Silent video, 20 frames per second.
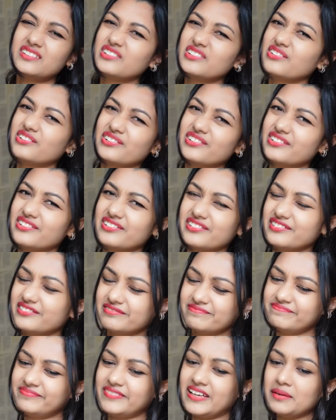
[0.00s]

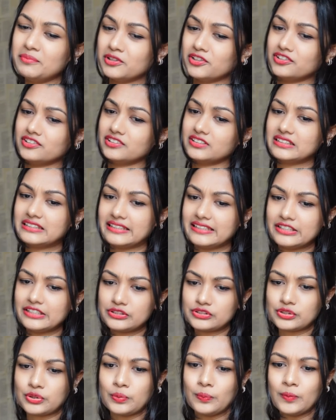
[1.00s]
No, I'm good, thank you
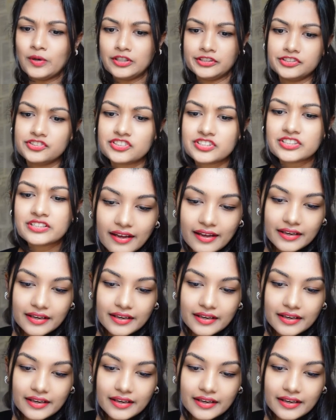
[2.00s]
so much.